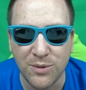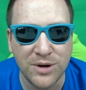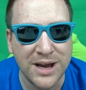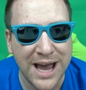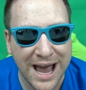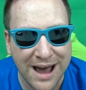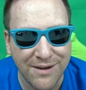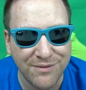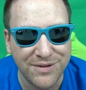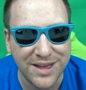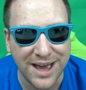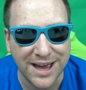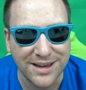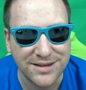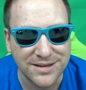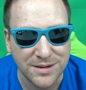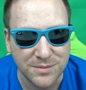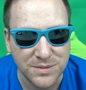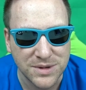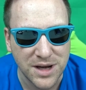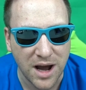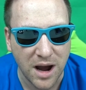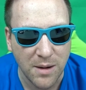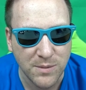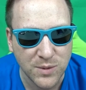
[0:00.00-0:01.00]
We have that
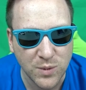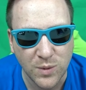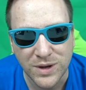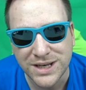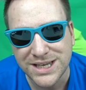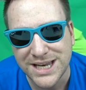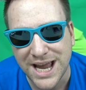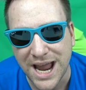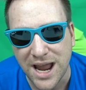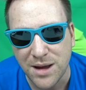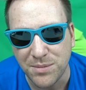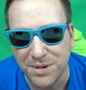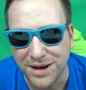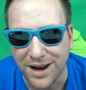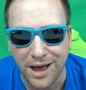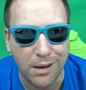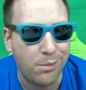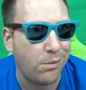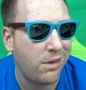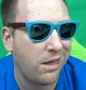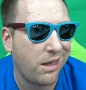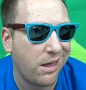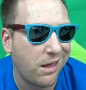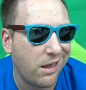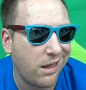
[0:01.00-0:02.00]
sometimes. One day it'd be
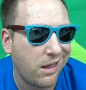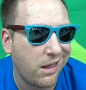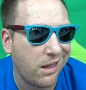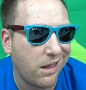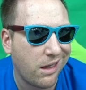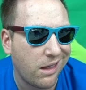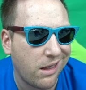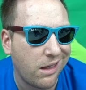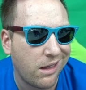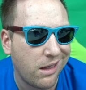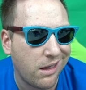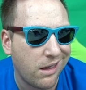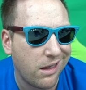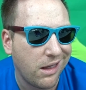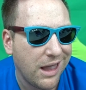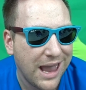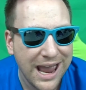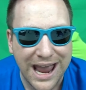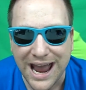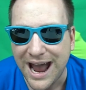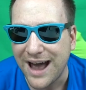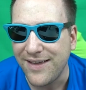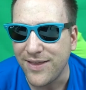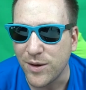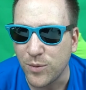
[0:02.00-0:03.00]
like, meh.
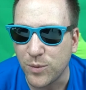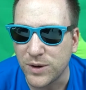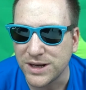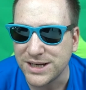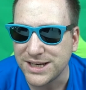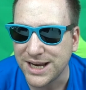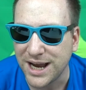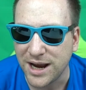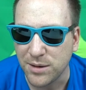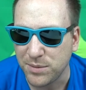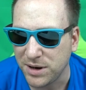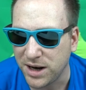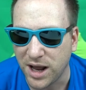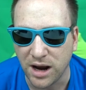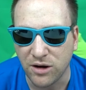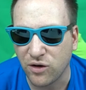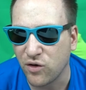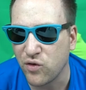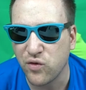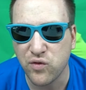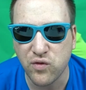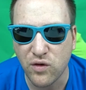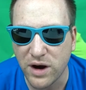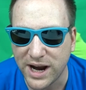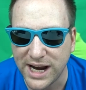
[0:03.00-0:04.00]
And then one day it'd be like
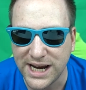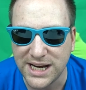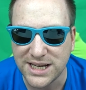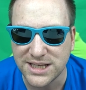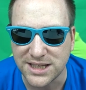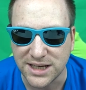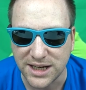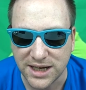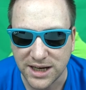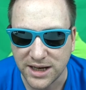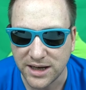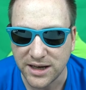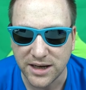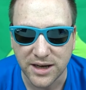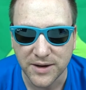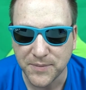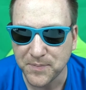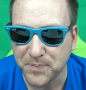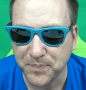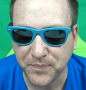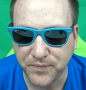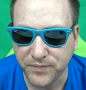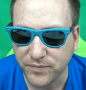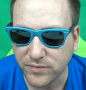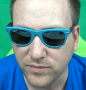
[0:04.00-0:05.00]
crazy,
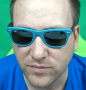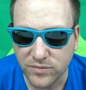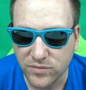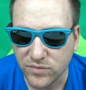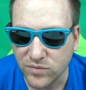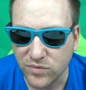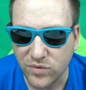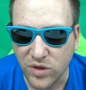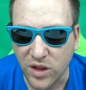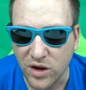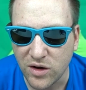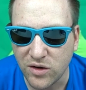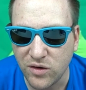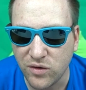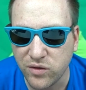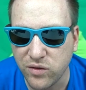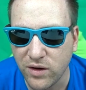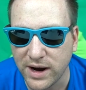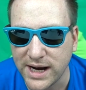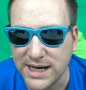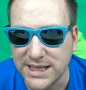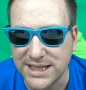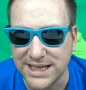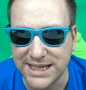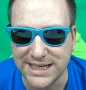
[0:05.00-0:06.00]

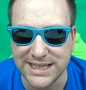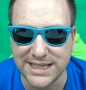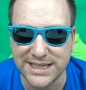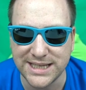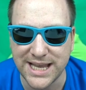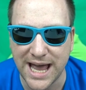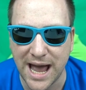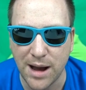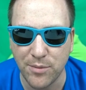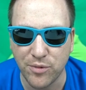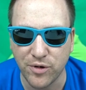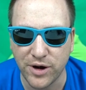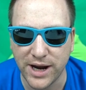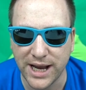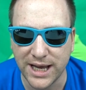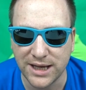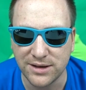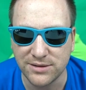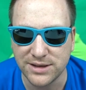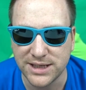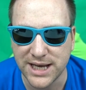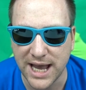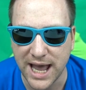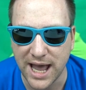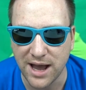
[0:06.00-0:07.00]
crazy
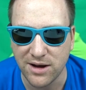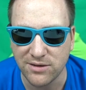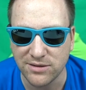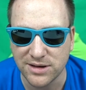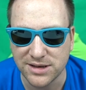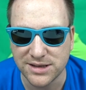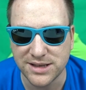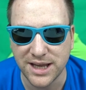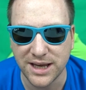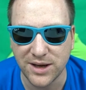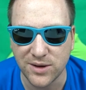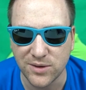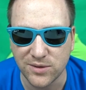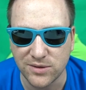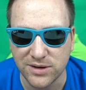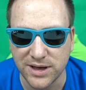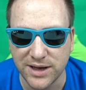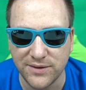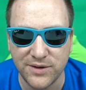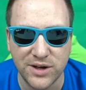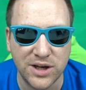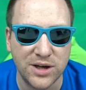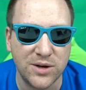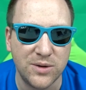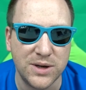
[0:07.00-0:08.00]
Dabrielle town, as they call
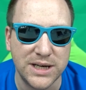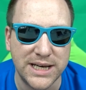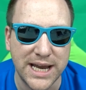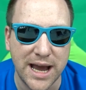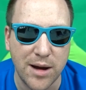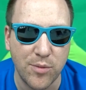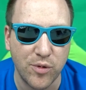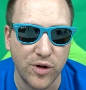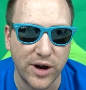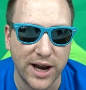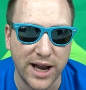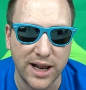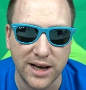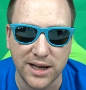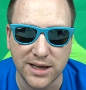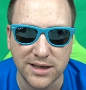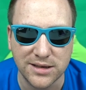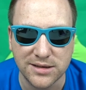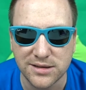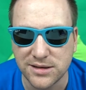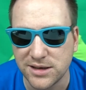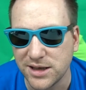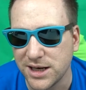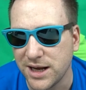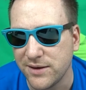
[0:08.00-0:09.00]
it. If you don't know what Dabrielle
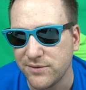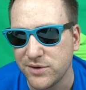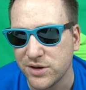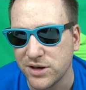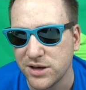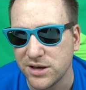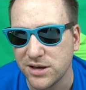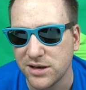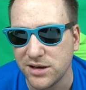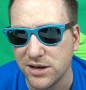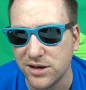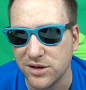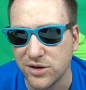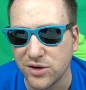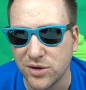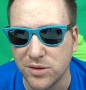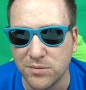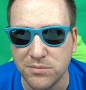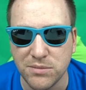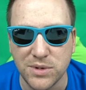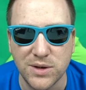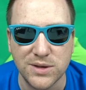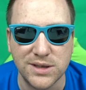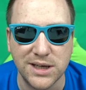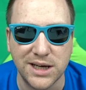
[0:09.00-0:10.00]
is, you'll have to look
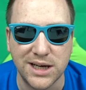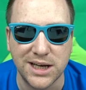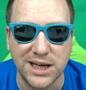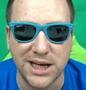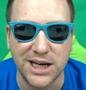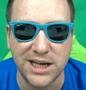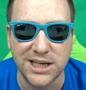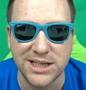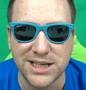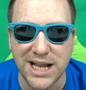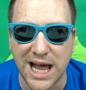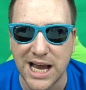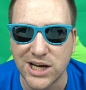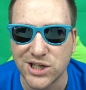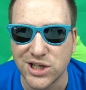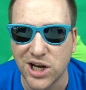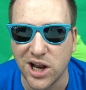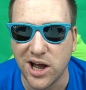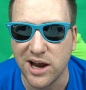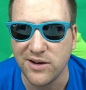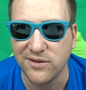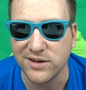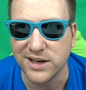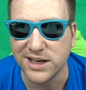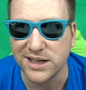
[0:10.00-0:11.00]
on
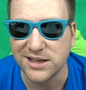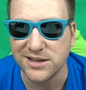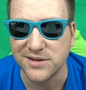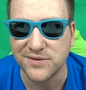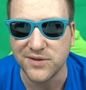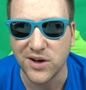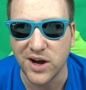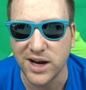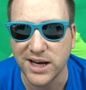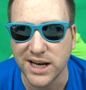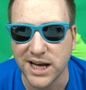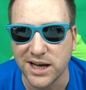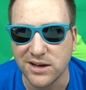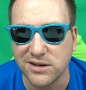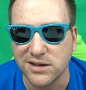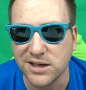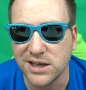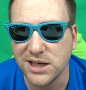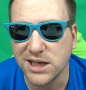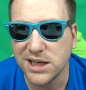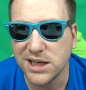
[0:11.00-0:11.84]
musically.ly/lively to find out.